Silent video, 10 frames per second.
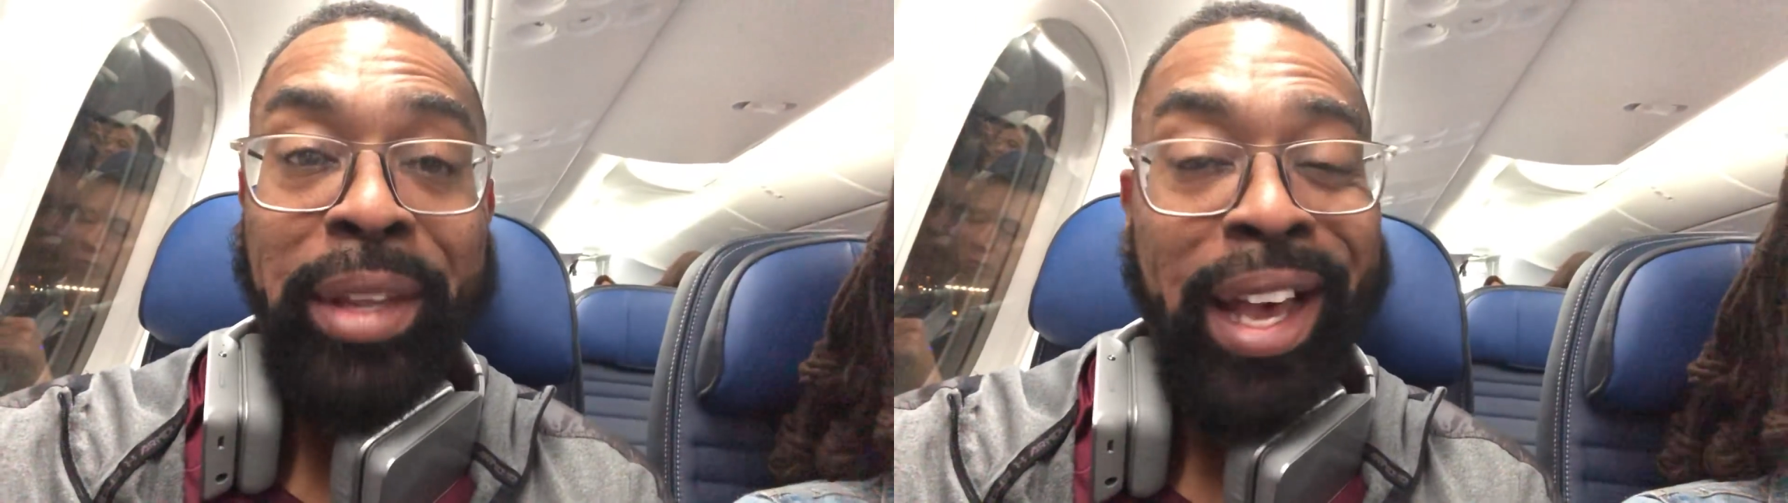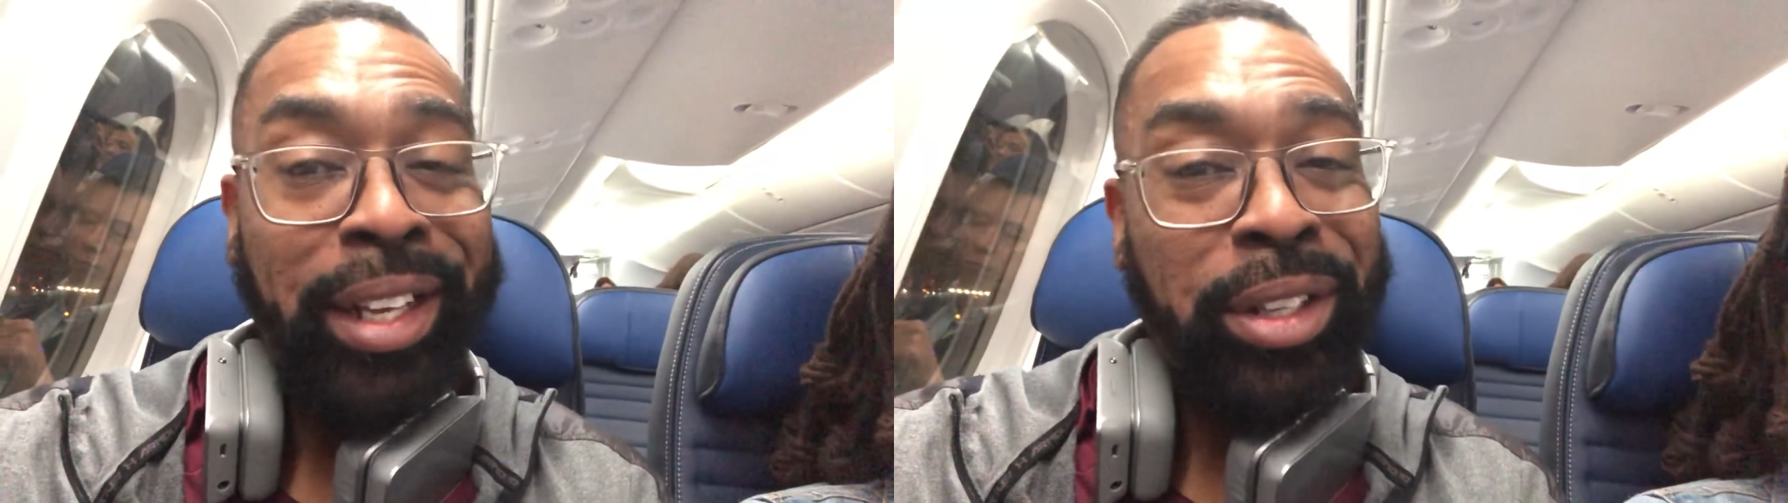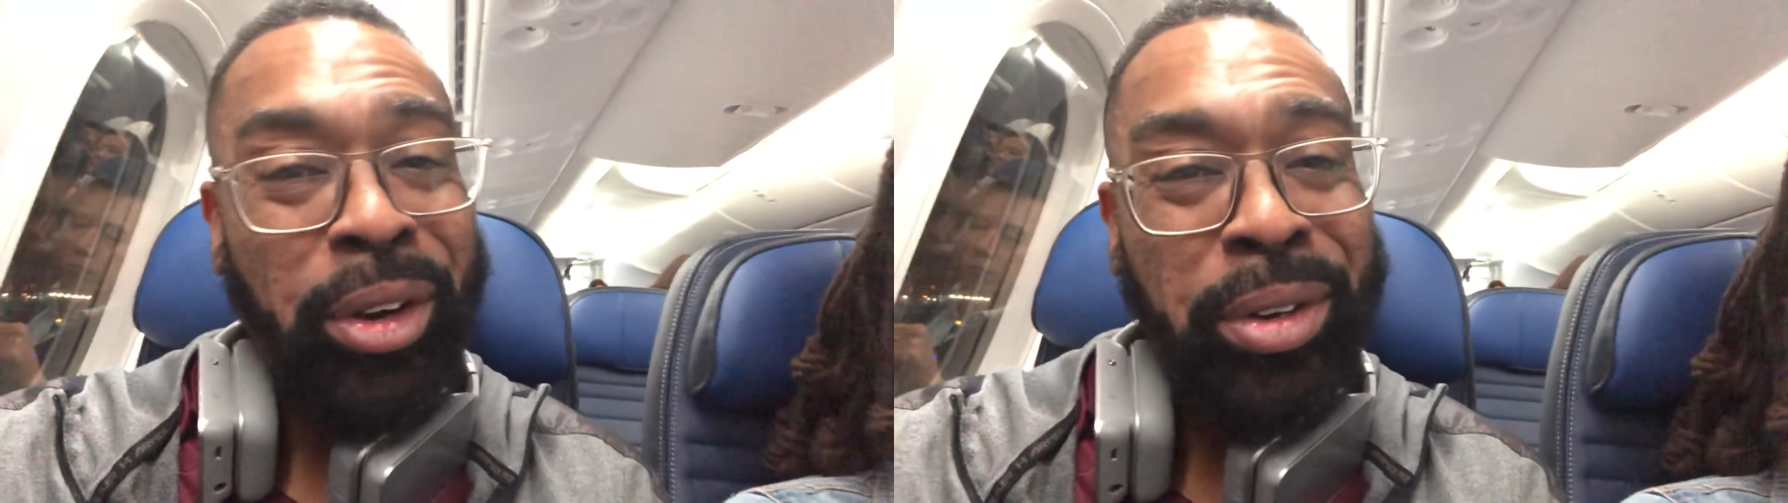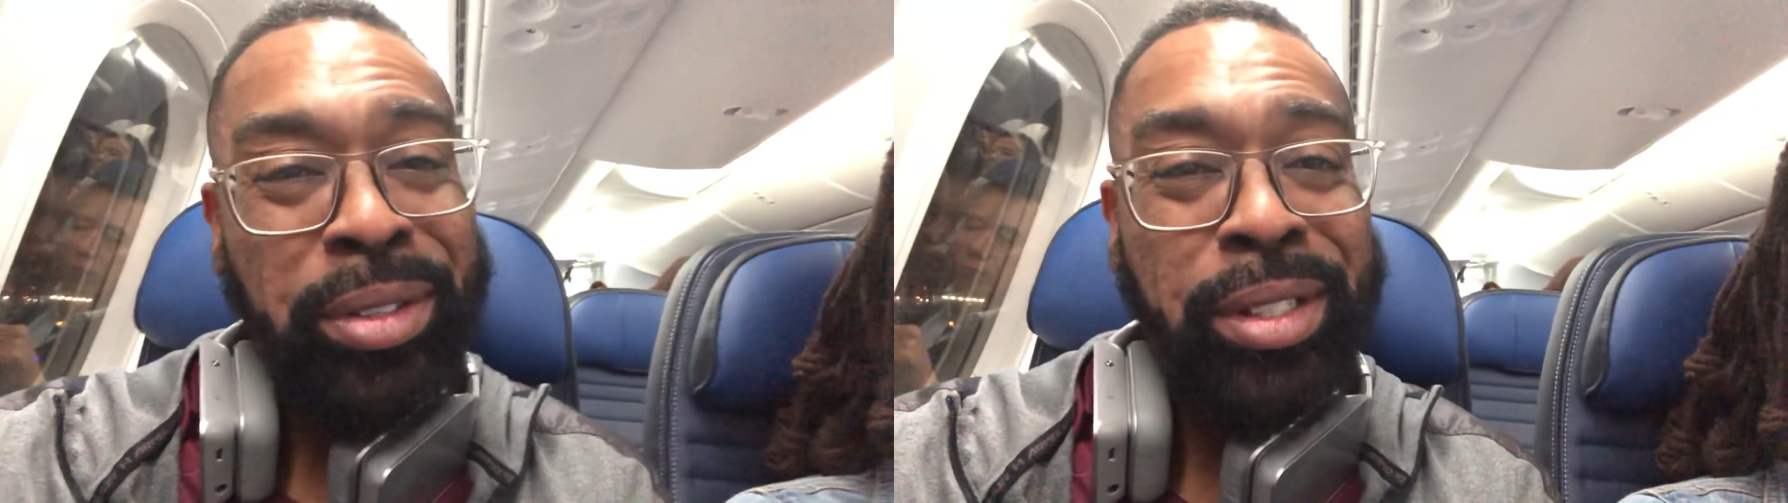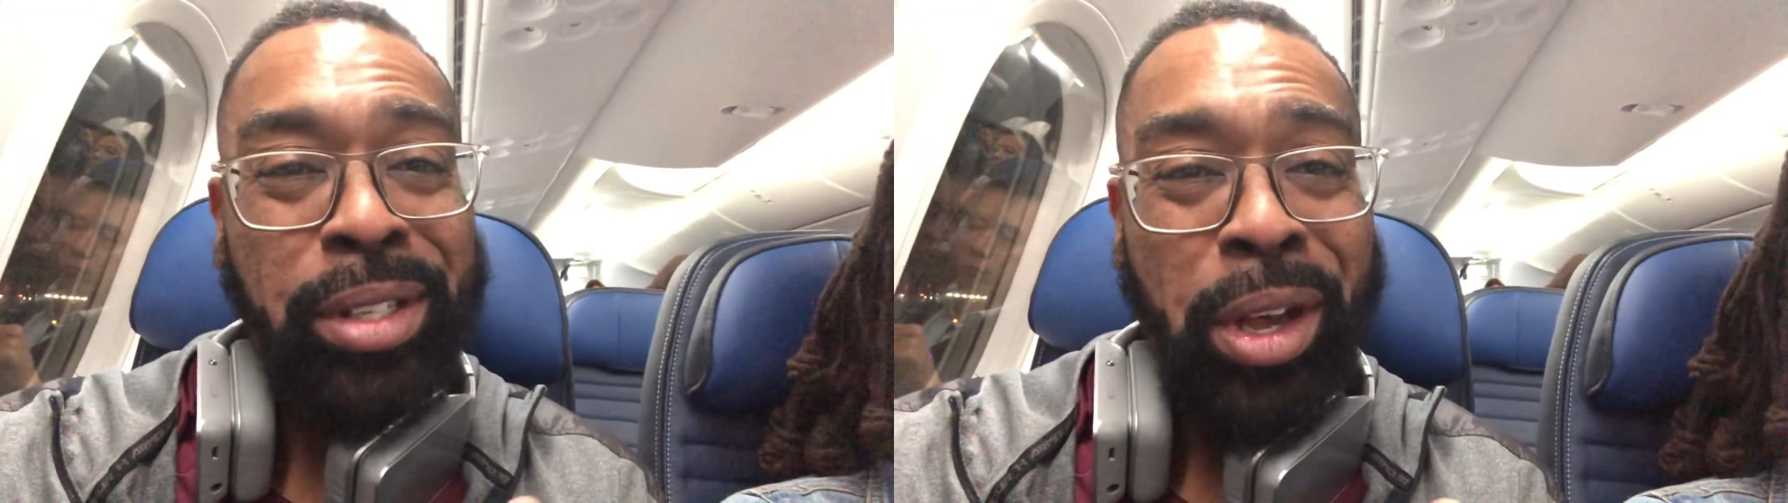Allen
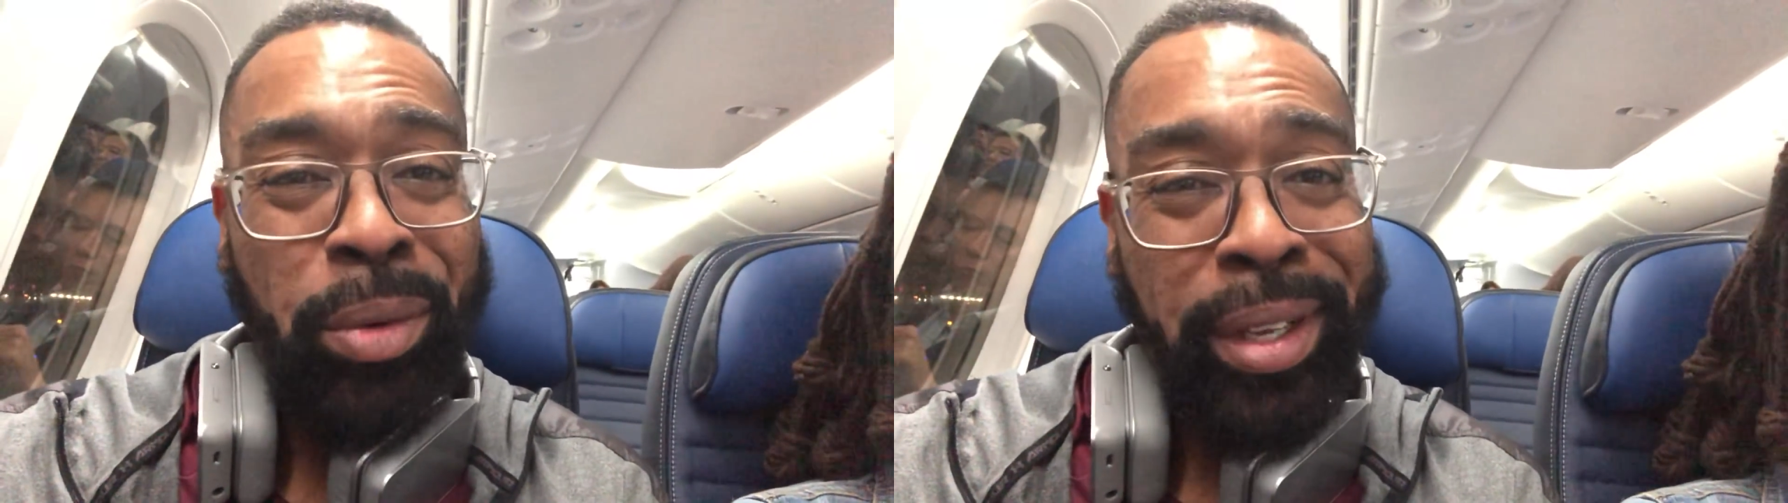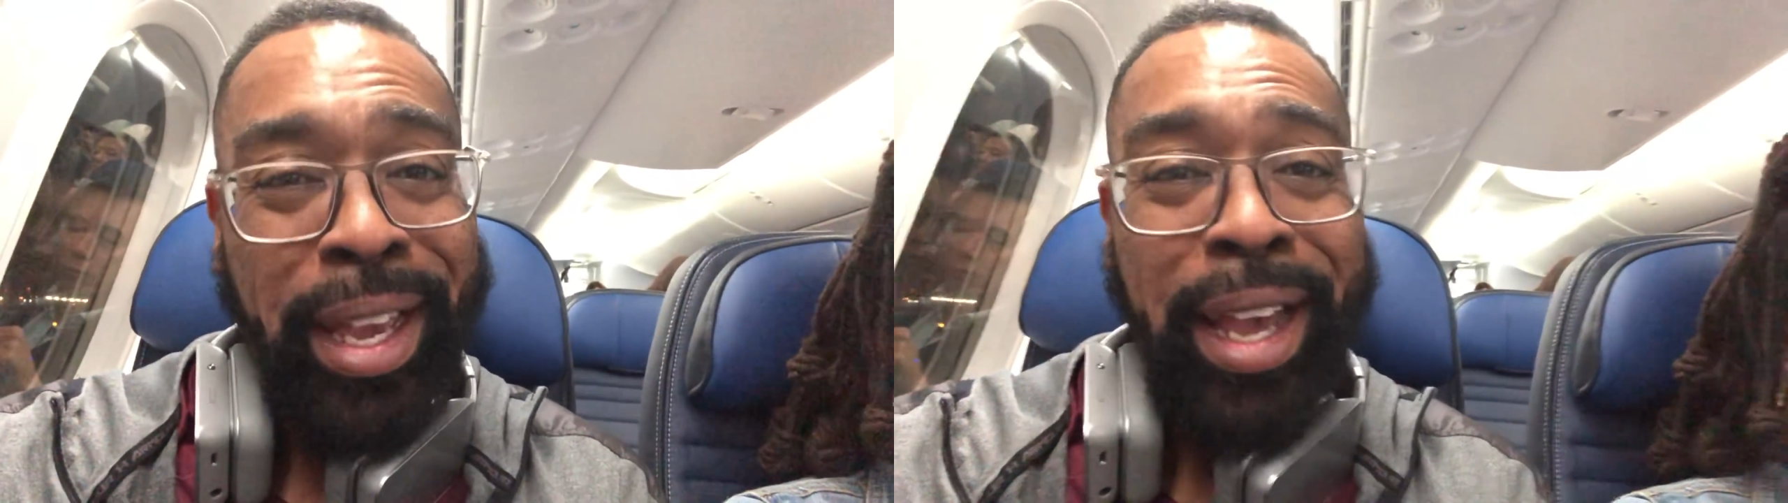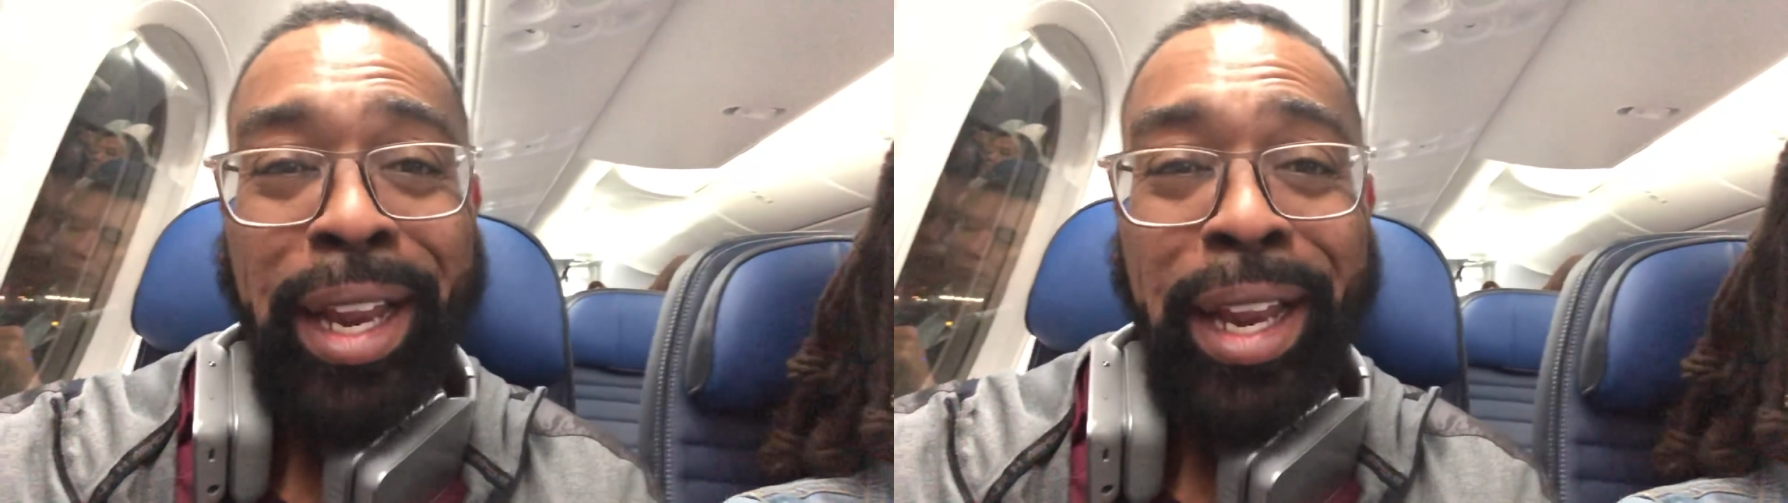Hurns is all we got.